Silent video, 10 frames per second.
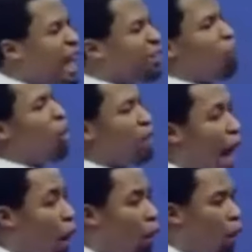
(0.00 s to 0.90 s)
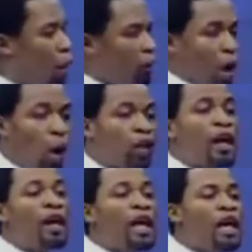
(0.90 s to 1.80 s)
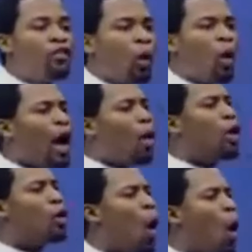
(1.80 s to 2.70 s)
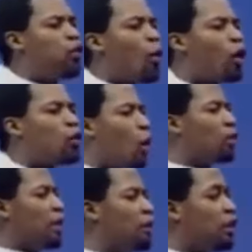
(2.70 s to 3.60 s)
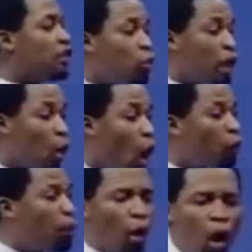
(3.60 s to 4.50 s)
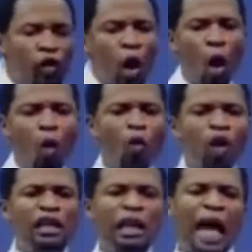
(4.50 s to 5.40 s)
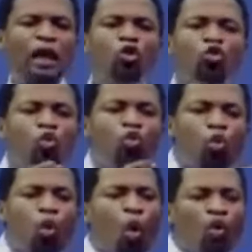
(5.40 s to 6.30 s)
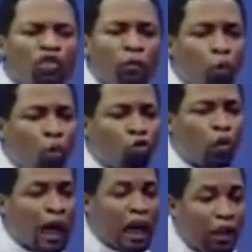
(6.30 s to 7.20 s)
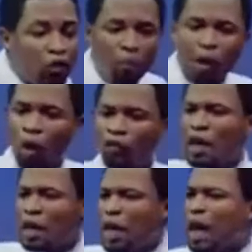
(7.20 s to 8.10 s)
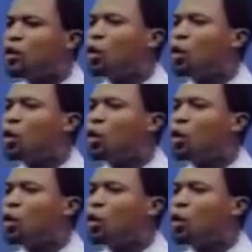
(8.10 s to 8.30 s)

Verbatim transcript: that he has burned down. Because he is no longer with God for what God gives. He is with God because of what he can do to contribute to the kingdom. Because he